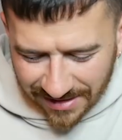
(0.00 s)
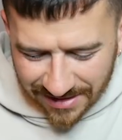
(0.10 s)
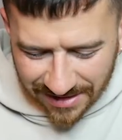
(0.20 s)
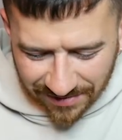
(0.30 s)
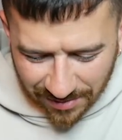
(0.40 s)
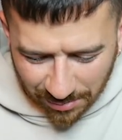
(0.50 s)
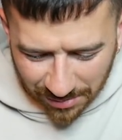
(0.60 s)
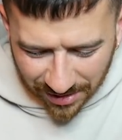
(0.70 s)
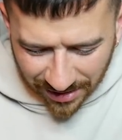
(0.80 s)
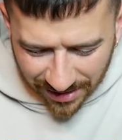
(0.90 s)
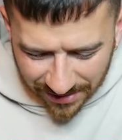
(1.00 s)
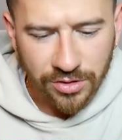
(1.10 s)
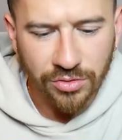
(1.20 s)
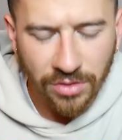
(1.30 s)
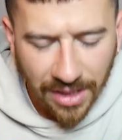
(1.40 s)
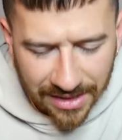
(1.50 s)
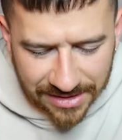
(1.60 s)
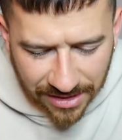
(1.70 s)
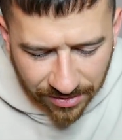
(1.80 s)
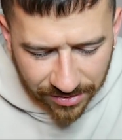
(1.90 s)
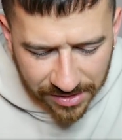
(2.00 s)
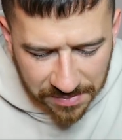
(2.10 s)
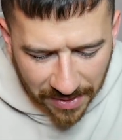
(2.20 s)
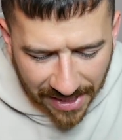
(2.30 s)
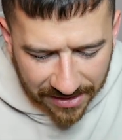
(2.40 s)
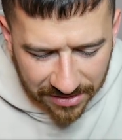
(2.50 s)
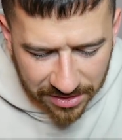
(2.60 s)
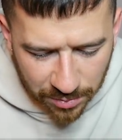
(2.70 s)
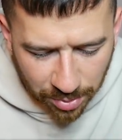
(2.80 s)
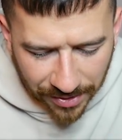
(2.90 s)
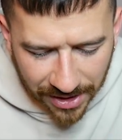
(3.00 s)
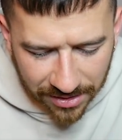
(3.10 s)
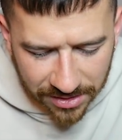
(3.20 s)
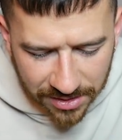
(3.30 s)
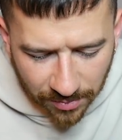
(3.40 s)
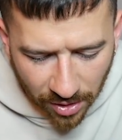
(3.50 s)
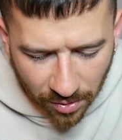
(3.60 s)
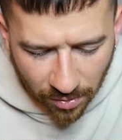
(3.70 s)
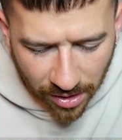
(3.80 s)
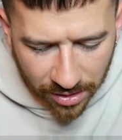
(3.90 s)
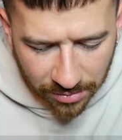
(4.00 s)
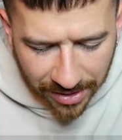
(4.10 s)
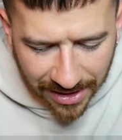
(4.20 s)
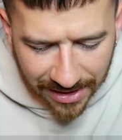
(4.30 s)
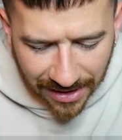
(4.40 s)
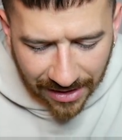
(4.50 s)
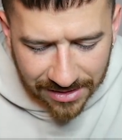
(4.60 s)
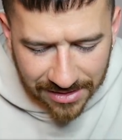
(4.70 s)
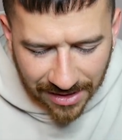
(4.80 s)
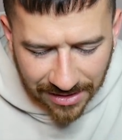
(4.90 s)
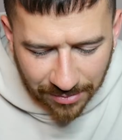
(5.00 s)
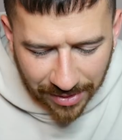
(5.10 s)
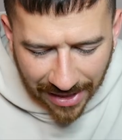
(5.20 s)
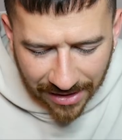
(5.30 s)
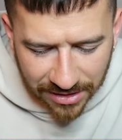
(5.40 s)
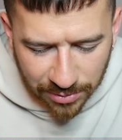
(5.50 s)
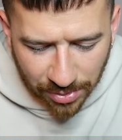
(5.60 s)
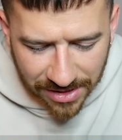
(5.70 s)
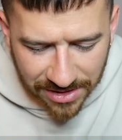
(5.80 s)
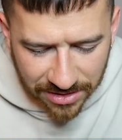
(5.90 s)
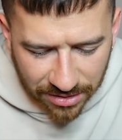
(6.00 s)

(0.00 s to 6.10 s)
does this even work? Do not tear this package. Break the small water bag inside the package, pressing